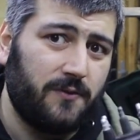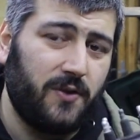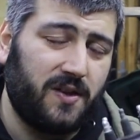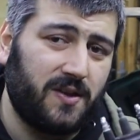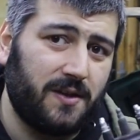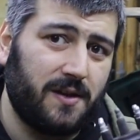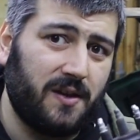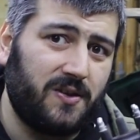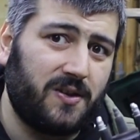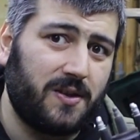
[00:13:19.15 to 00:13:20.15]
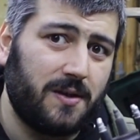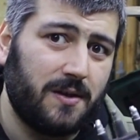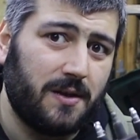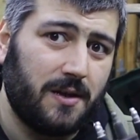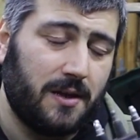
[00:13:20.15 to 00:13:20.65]
fixing this,
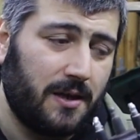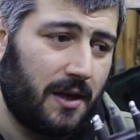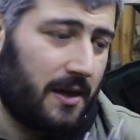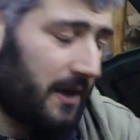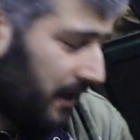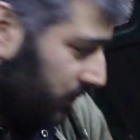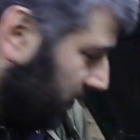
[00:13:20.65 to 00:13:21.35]
and I